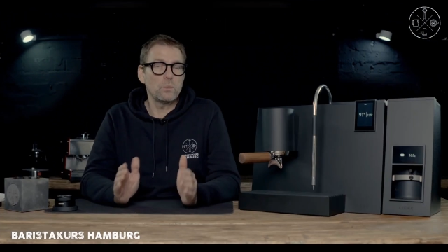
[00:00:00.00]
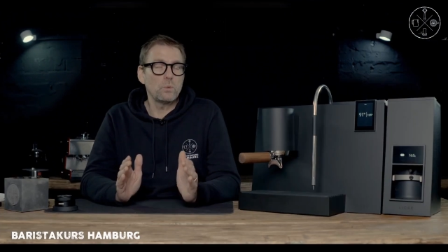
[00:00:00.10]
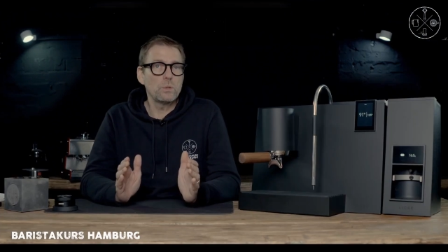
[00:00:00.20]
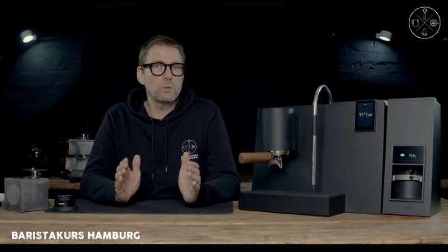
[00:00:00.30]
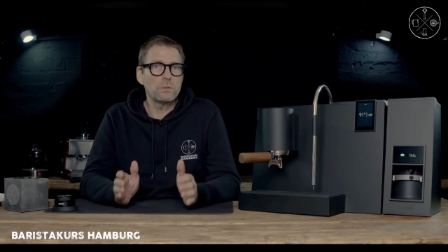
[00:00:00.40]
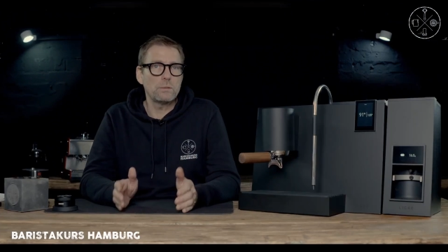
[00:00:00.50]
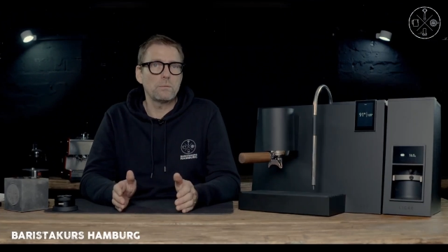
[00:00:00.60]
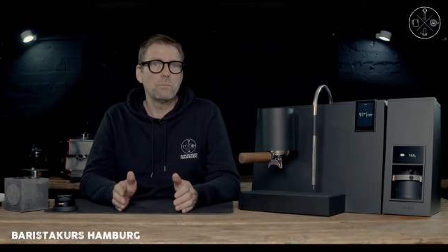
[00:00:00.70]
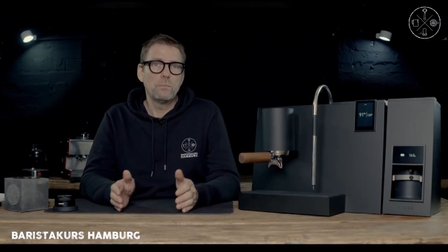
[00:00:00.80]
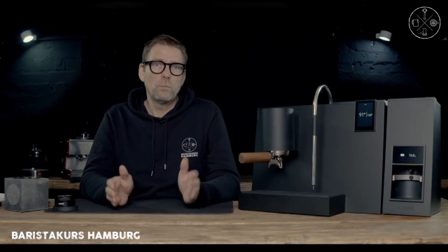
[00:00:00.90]
works.
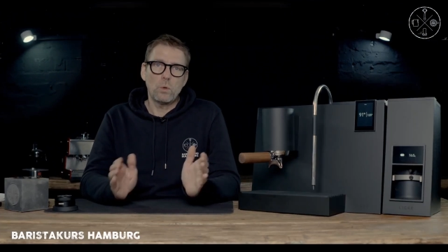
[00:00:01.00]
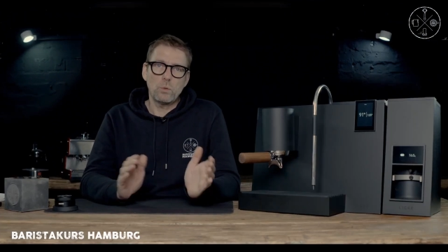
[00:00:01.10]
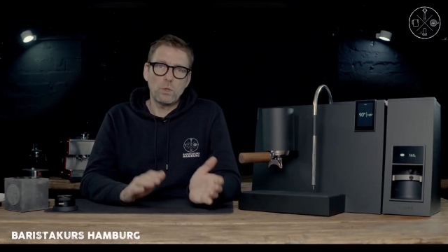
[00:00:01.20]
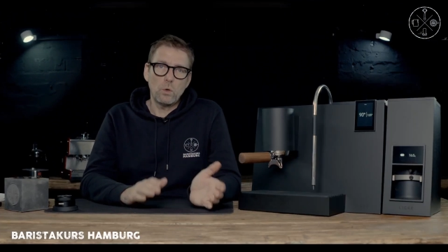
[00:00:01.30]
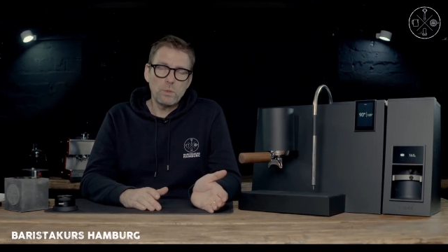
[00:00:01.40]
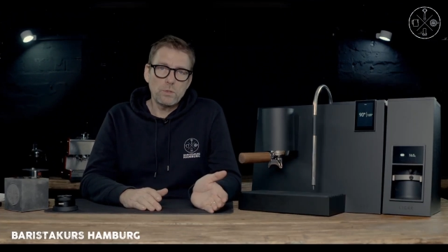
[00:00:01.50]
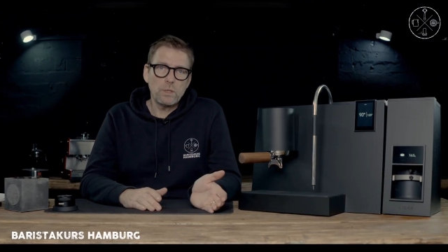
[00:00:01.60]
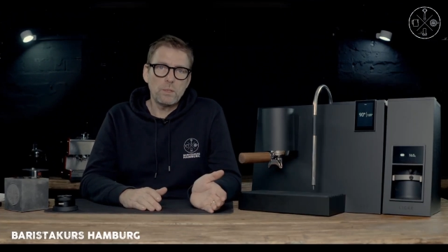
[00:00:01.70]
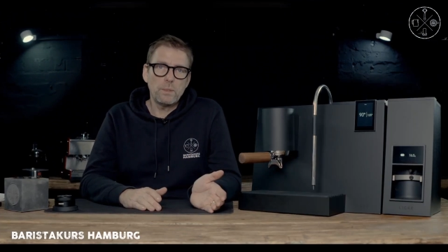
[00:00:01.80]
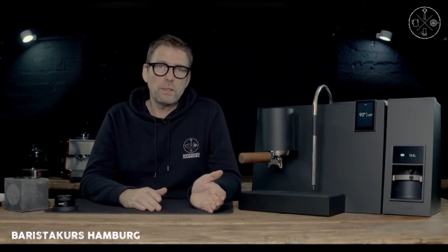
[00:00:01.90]
What we always
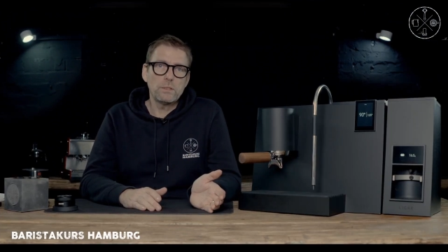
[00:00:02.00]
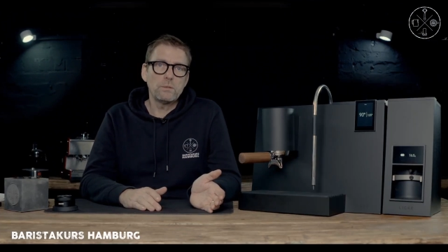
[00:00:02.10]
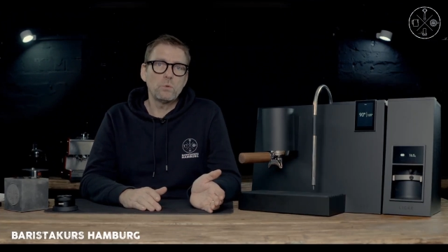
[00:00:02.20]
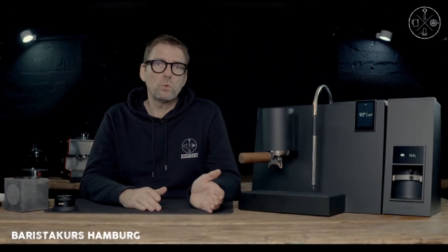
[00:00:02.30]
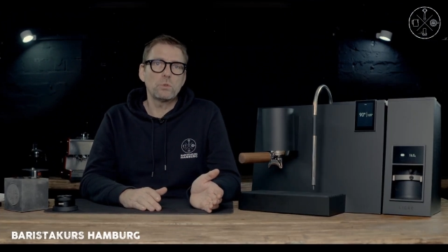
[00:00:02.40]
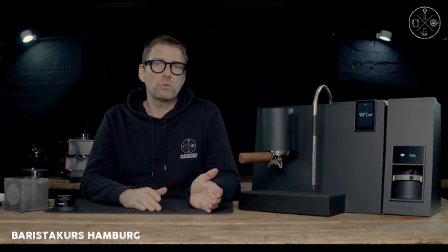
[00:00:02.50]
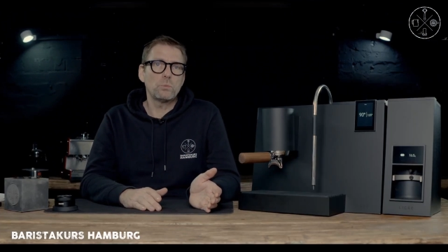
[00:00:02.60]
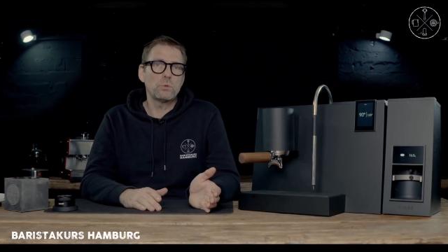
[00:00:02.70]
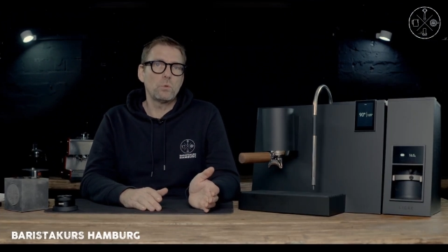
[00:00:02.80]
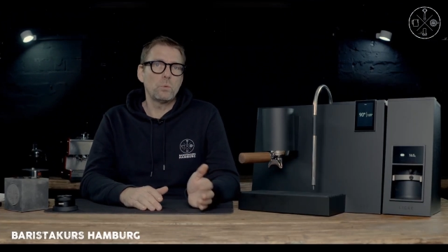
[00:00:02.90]
recommend is, of course, to
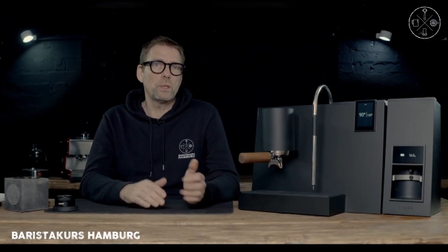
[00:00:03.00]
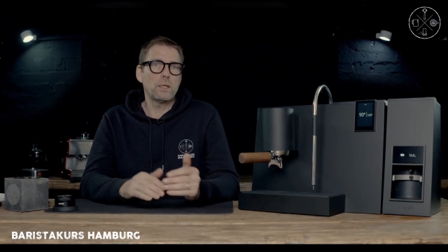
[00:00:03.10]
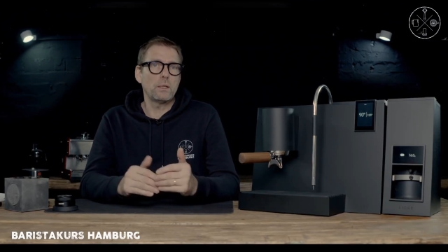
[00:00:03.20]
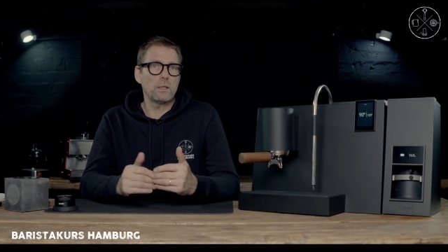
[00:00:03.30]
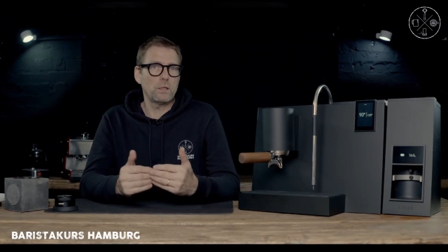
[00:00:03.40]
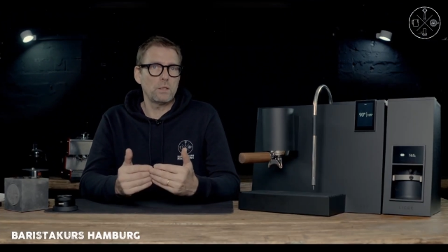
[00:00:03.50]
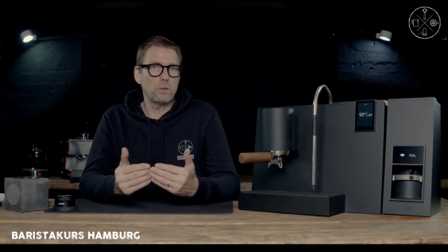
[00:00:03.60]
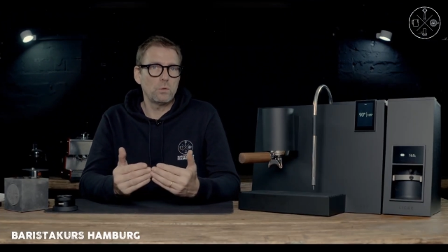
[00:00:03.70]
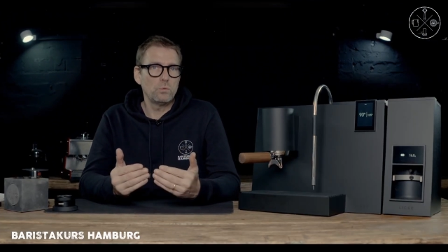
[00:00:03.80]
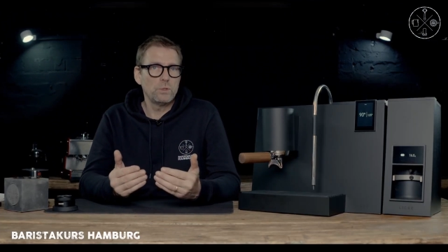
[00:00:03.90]
perform a
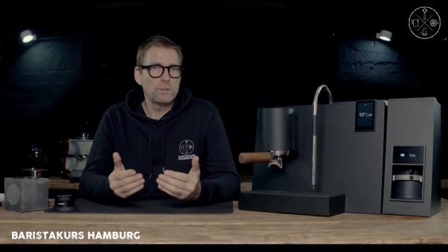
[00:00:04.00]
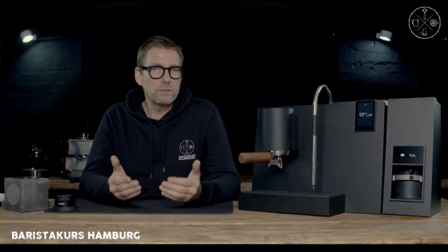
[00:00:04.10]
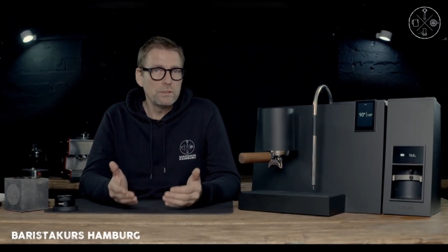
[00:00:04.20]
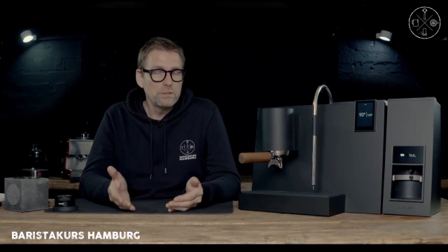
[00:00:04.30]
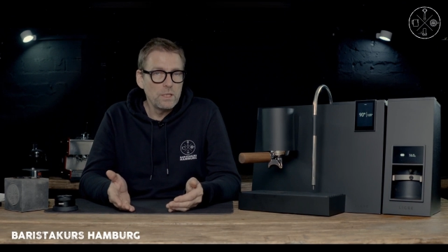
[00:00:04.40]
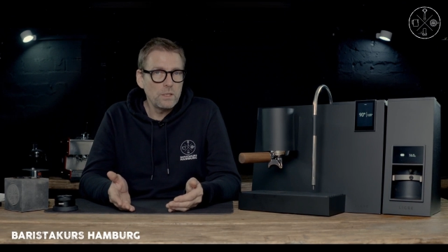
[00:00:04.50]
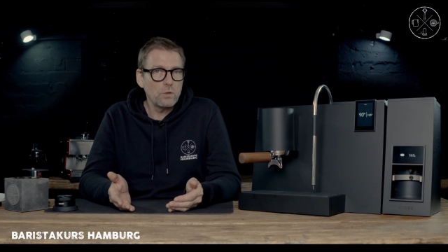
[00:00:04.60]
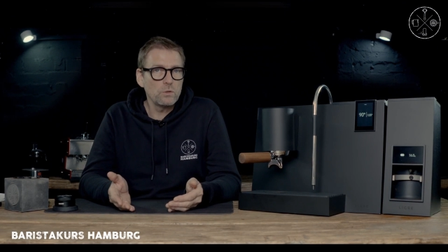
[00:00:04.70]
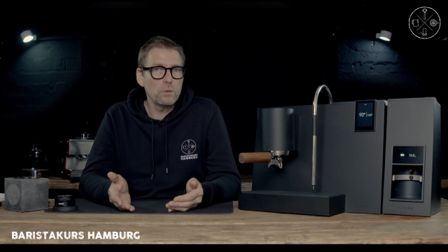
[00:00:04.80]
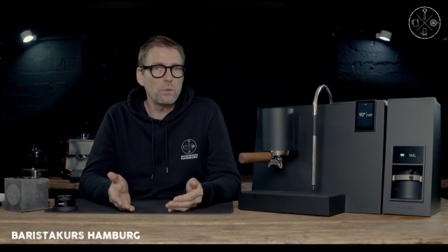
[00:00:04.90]
rinse
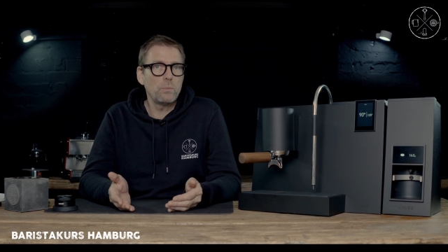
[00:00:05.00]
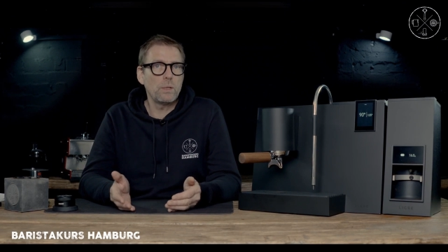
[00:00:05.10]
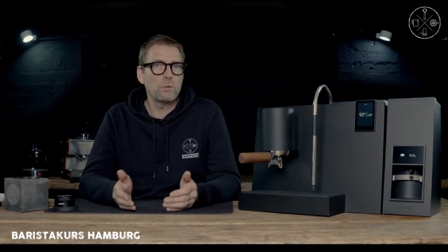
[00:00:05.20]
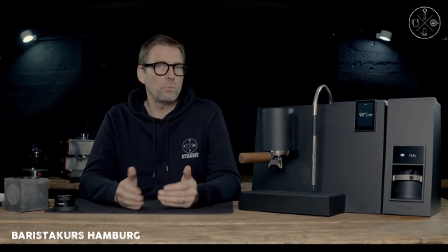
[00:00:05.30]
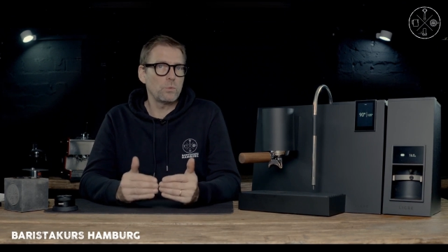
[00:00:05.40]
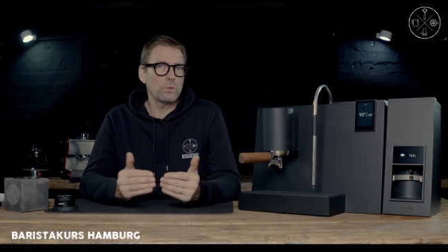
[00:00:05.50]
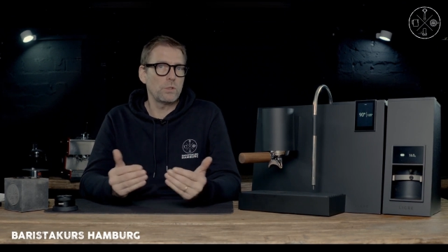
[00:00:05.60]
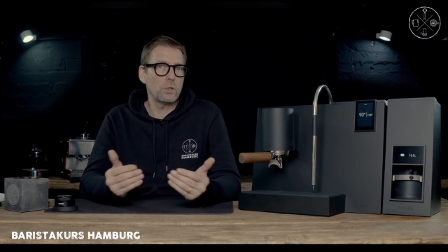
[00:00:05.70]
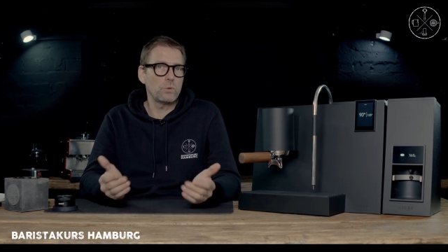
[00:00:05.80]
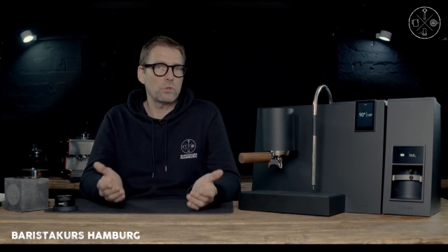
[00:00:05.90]
cycle, preferably with a
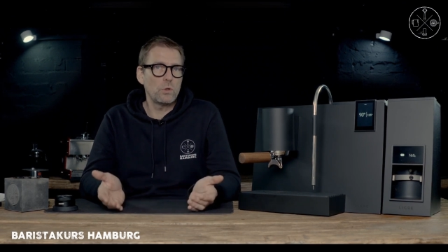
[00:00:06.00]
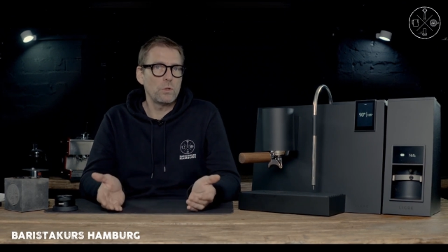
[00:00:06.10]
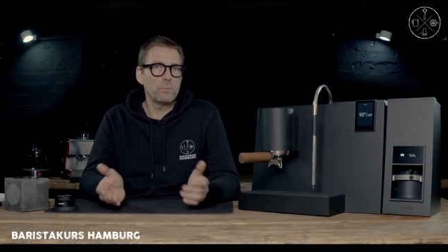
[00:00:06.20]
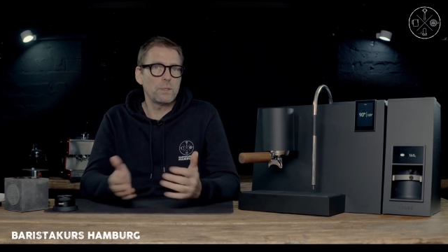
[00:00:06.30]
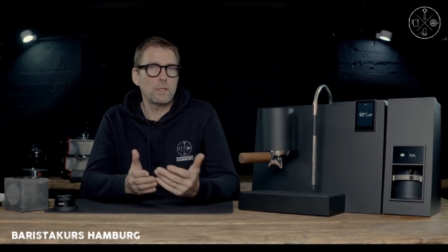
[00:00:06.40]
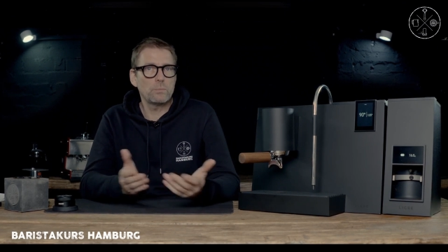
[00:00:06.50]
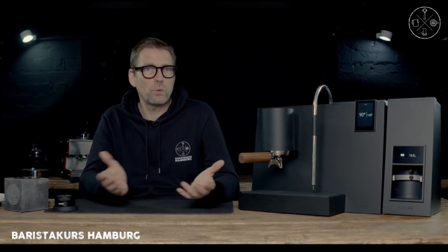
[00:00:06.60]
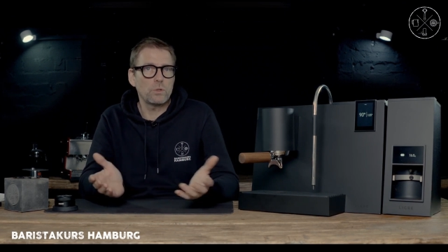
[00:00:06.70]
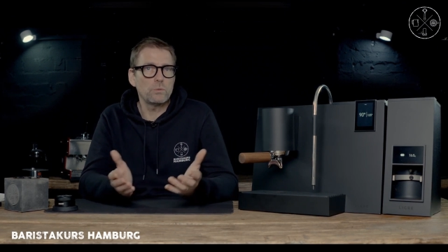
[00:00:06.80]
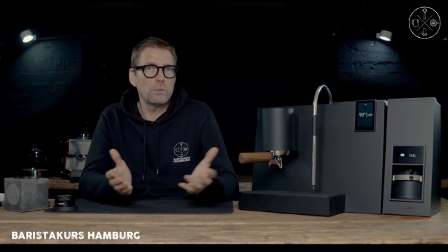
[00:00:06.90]
double shot, meaning
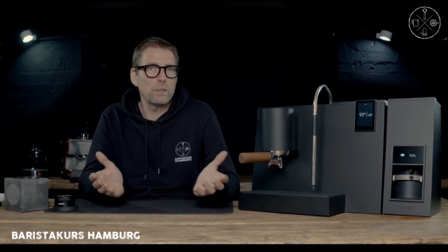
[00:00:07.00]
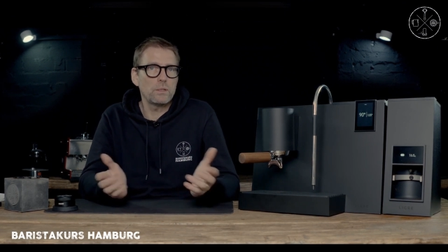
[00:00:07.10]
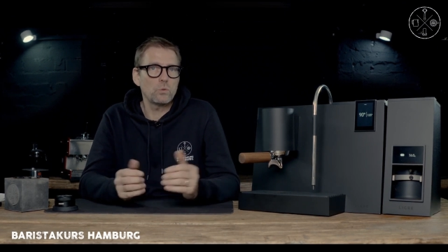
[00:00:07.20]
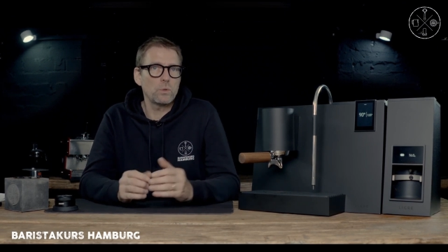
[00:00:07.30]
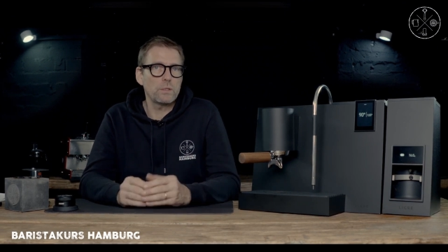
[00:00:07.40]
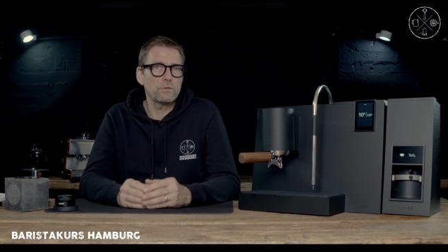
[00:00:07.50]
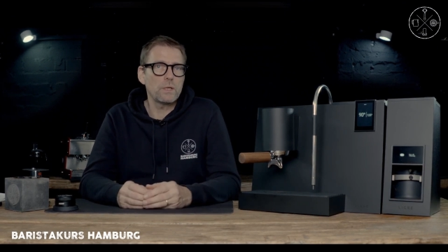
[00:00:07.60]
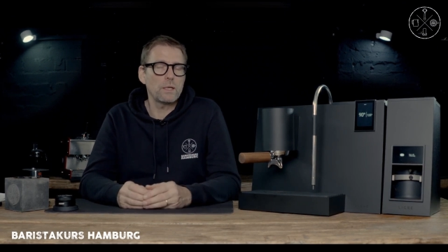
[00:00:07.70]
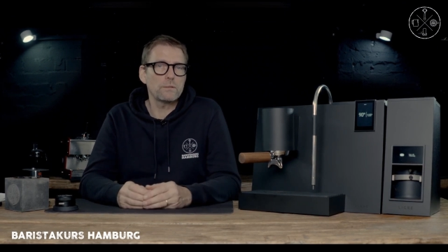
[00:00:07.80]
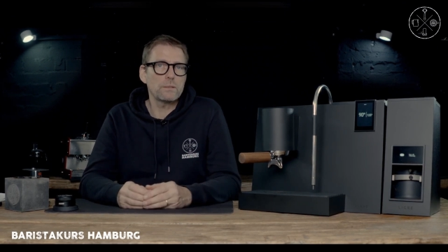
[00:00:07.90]
approximately
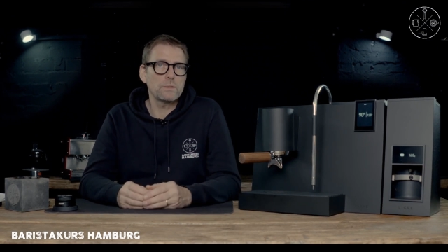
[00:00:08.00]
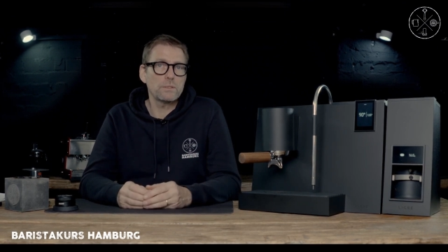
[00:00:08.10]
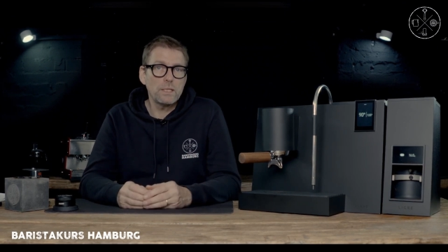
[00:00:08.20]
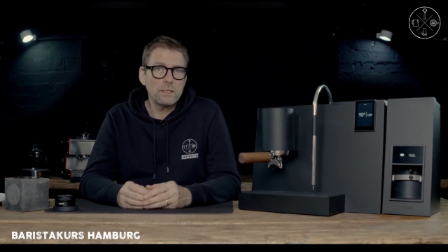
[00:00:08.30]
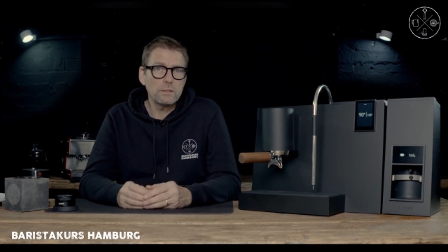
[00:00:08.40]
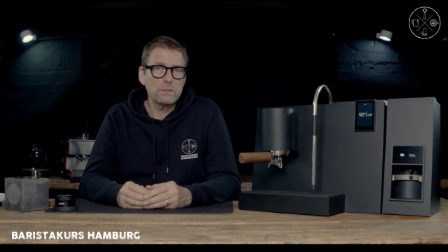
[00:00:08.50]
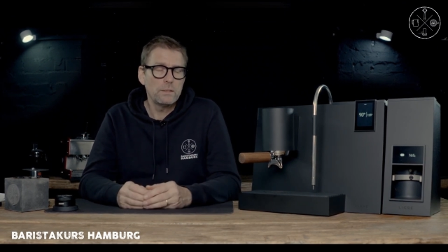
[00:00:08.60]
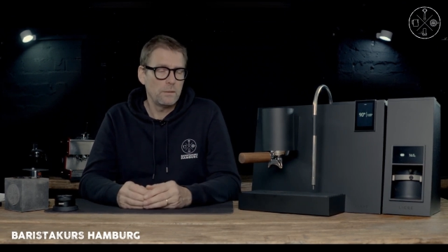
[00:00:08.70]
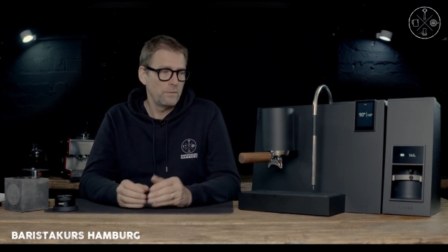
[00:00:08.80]
25 seconds.